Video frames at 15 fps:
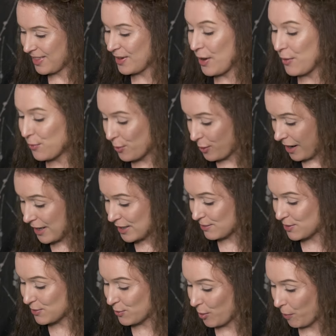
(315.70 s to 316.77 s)
There are four
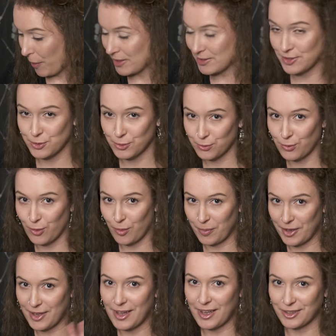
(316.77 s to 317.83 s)
items for pets, two for
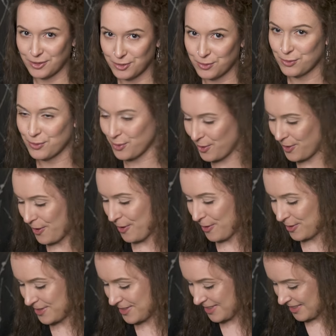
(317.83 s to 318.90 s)
me and two for
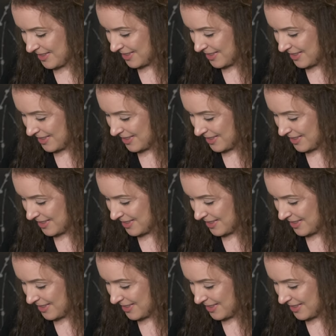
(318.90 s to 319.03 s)
girls,